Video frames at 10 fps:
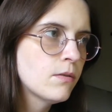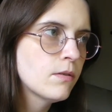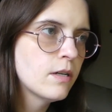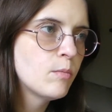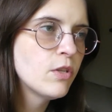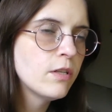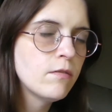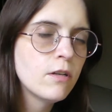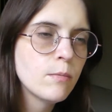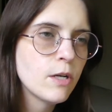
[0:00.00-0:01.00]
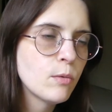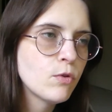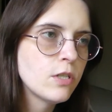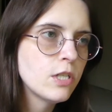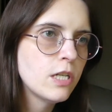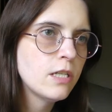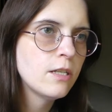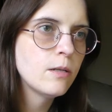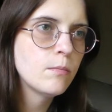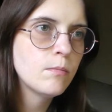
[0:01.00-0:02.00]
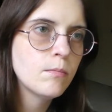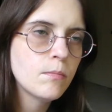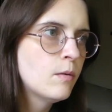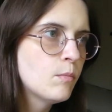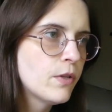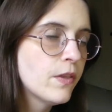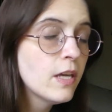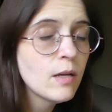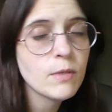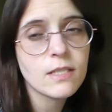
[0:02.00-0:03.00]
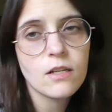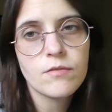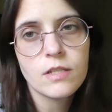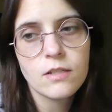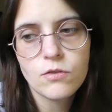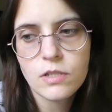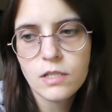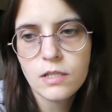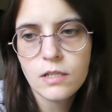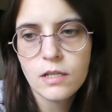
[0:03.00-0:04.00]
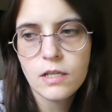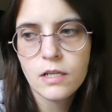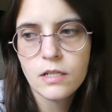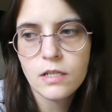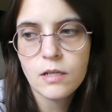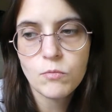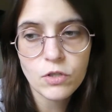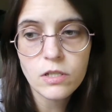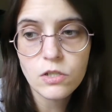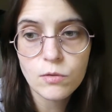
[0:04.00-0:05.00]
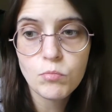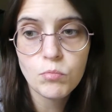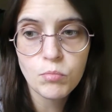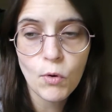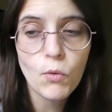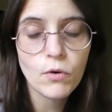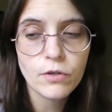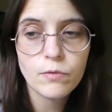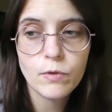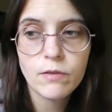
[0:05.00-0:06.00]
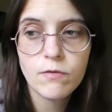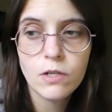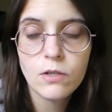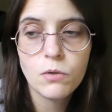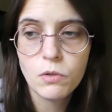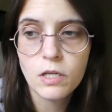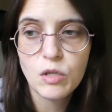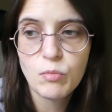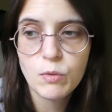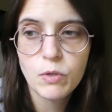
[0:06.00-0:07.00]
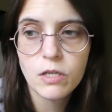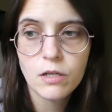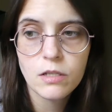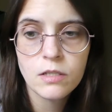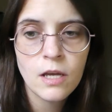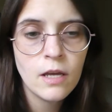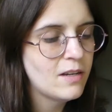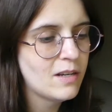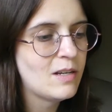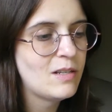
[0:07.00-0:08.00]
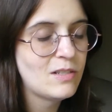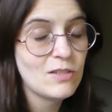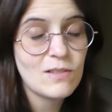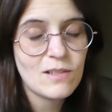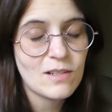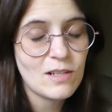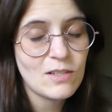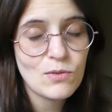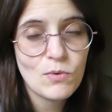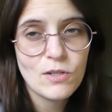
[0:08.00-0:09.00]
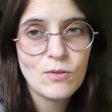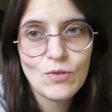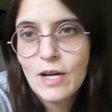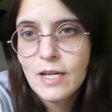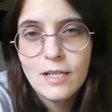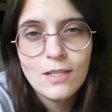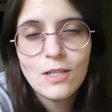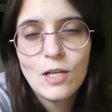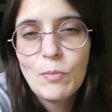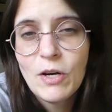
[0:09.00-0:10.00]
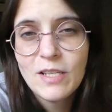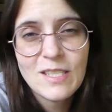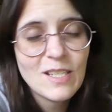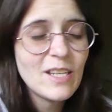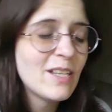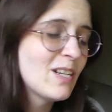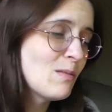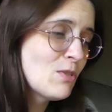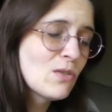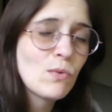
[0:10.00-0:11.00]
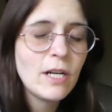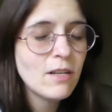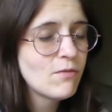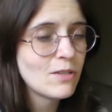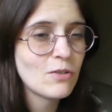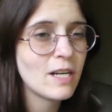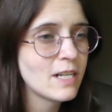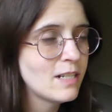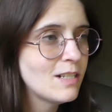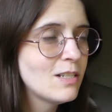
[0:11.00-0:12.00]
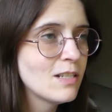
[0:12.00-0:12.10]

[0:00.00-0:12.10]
I believe them, I appreciate them. But the game itself is interesting, and I'm really just bored with video games because I just want a new Dragon Age game, honestly. I'm just waiting for Dragon Age,